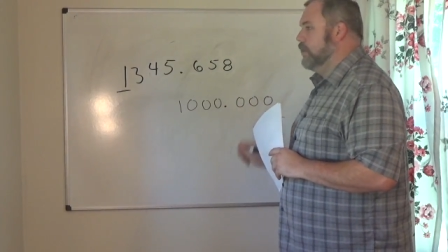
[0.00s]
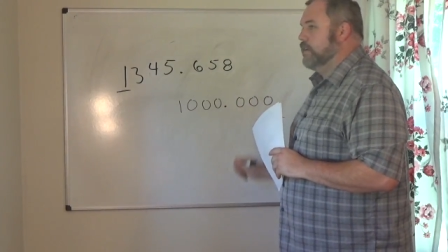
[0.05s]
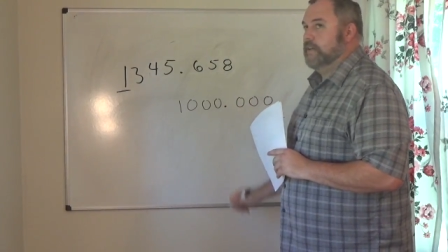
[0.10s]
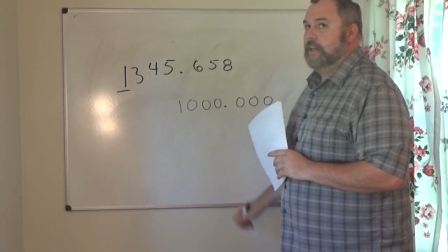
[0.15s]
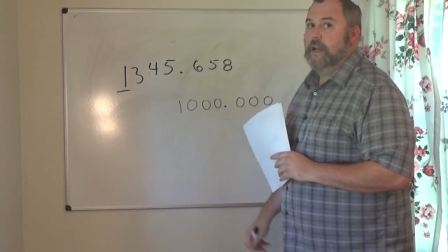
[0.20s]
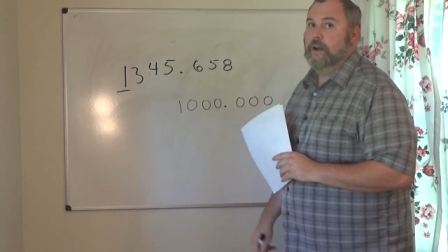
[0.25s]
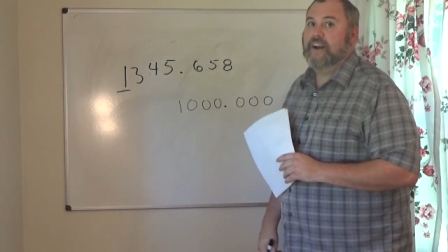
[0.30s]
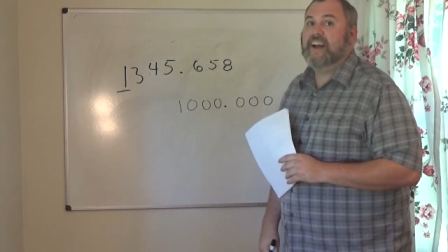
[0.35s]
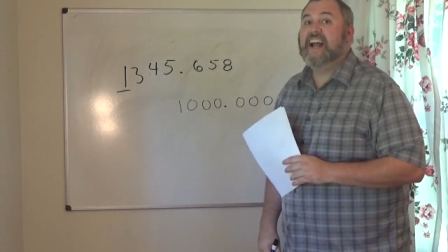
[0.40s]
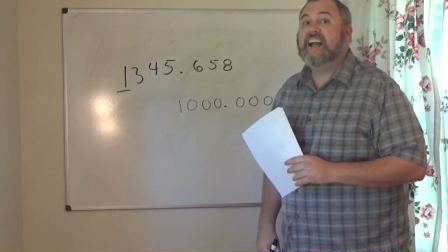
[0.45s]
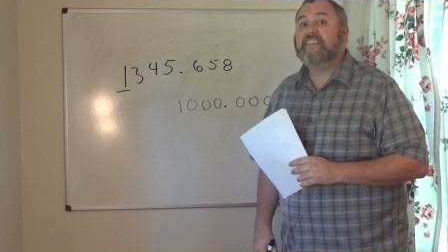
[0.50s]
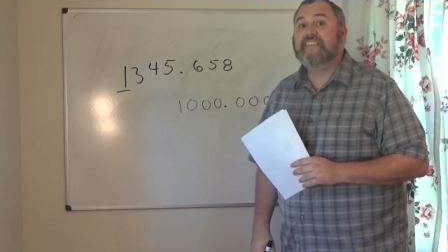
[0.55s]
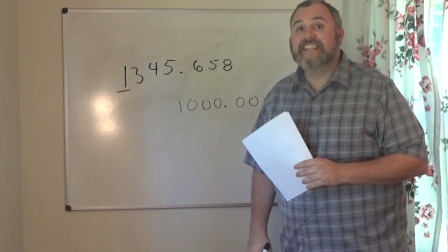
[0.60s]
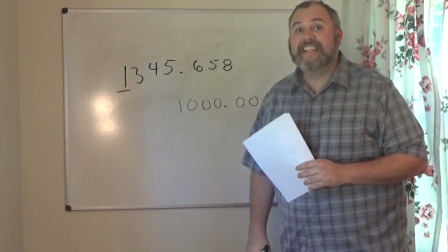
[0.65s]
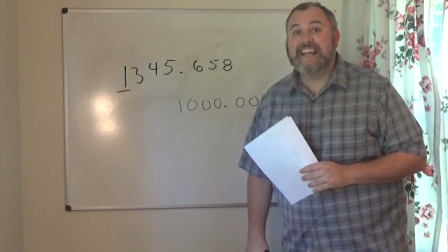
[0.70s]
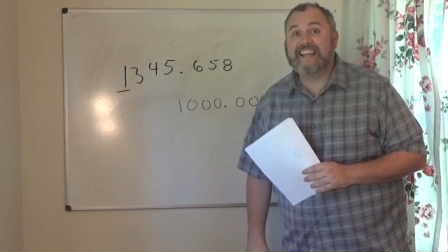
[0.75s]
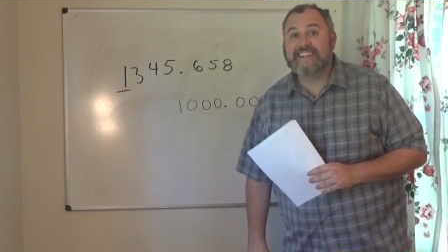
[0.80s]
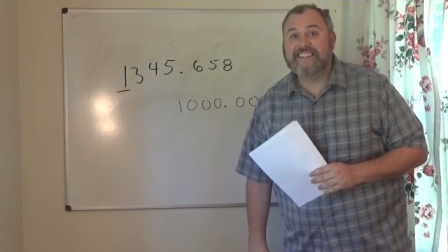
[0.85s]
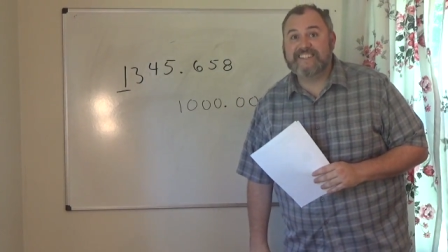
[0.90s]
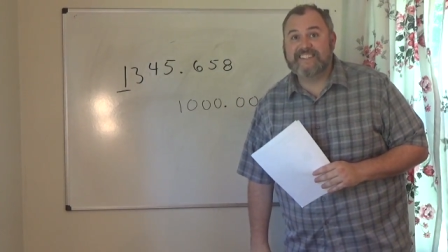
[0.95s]
Now I have a
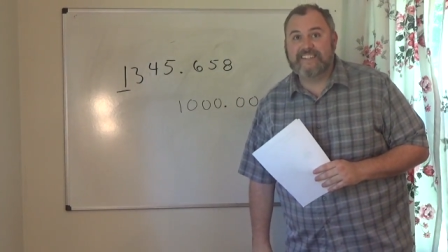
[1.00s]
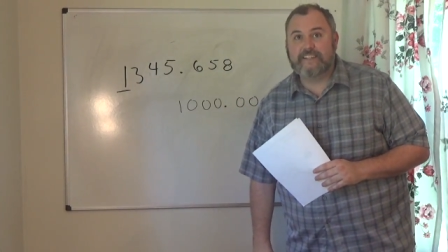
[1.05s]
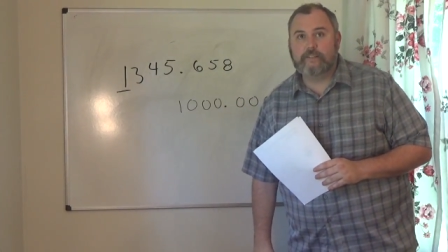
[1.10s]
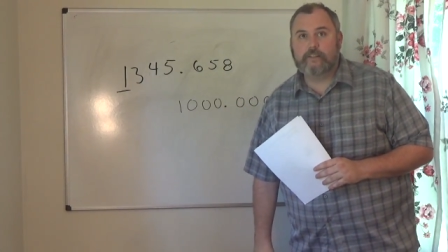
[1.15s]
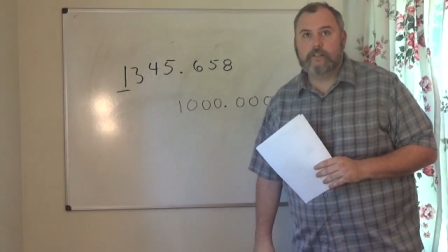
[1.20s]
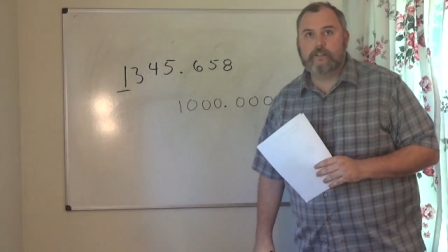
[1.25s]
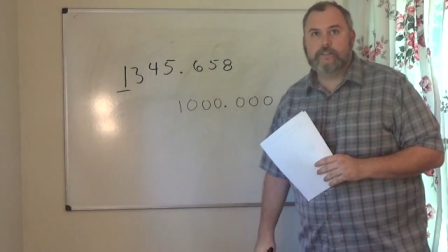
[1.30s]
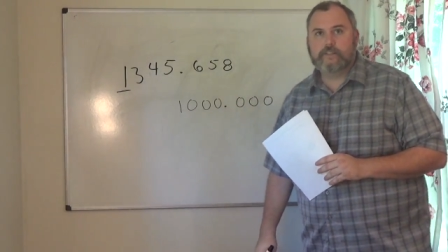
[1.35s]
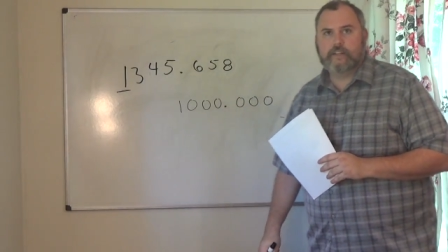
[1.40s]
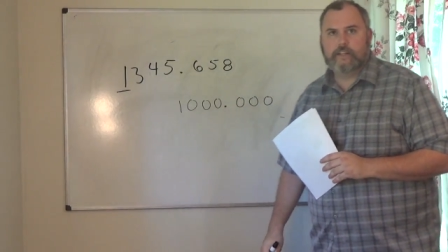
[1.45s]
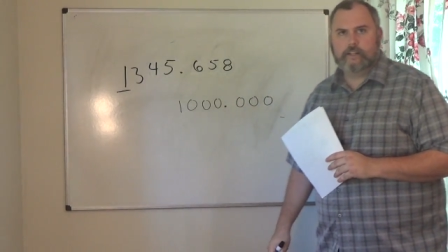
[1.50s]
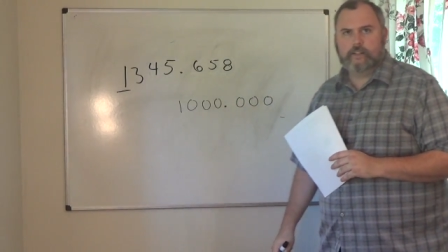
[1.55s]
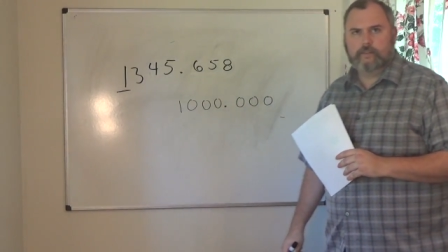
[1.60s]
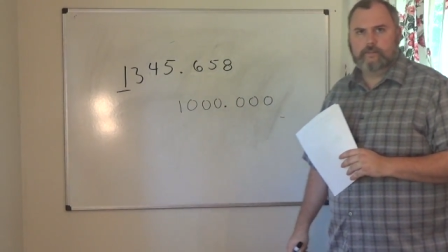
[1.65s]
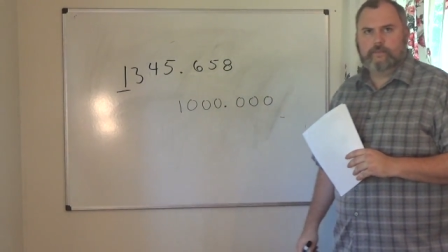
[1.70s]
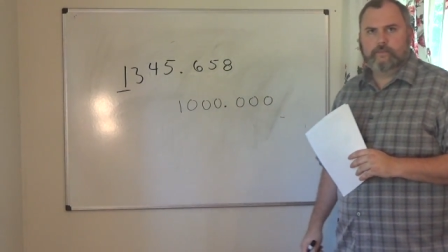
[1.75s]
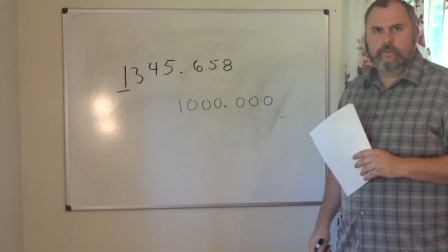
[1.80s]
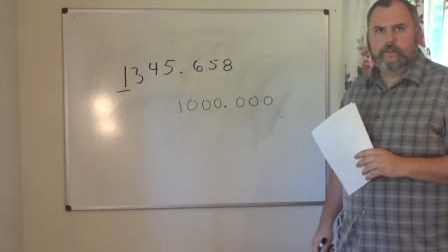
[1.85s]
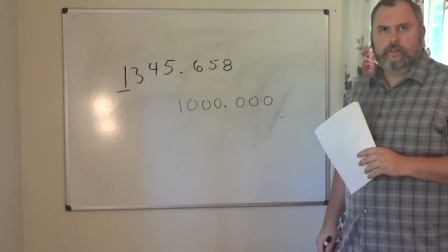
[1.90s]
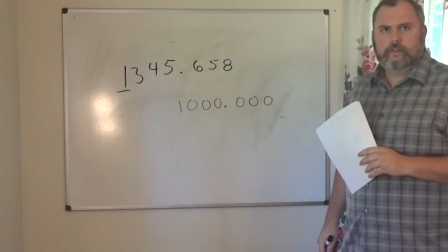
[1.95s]
lot of zeros here,
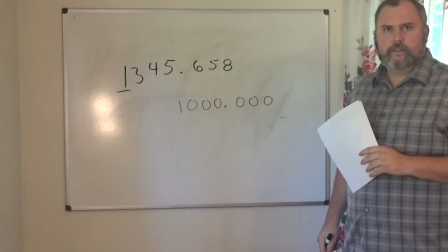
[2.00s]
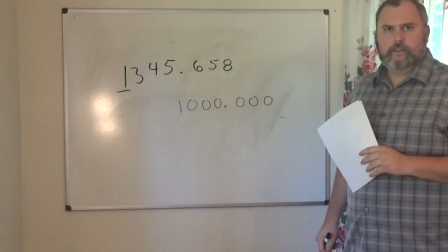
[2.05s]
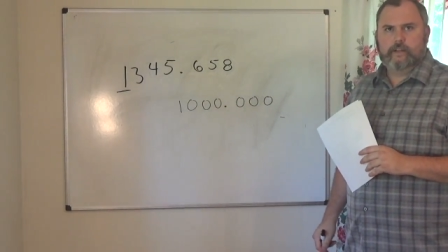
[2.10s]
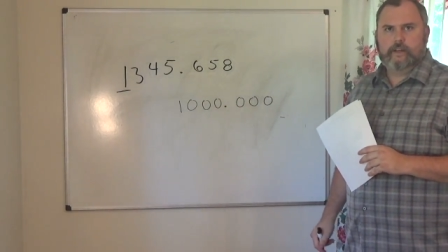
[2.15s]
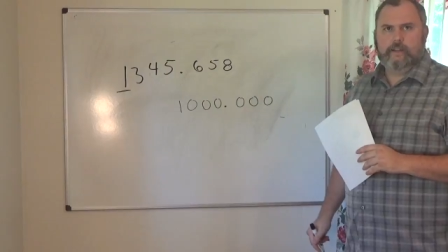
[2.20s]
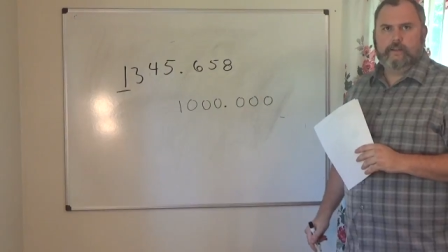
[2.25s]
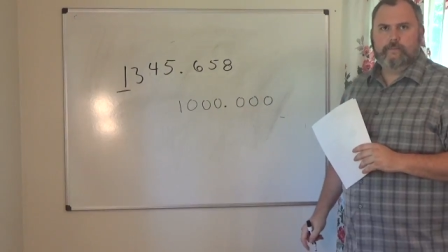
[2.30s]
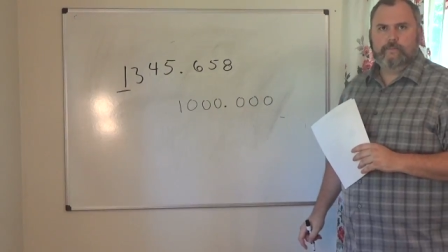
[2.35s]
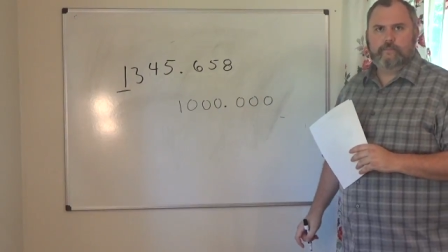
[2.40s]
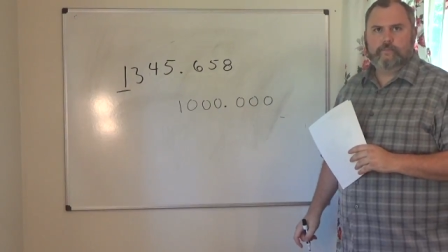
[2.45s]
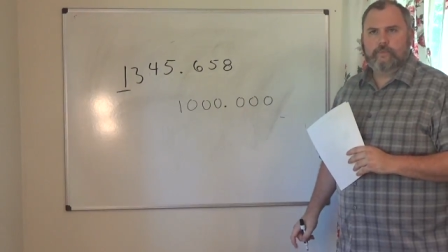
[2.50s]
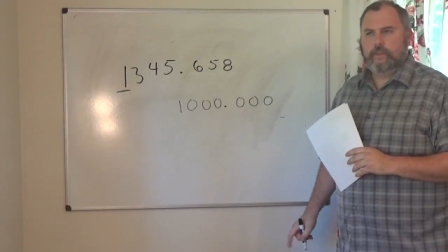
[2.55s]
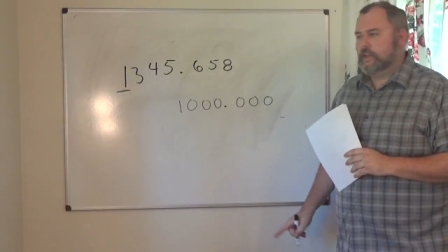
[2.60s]
okay?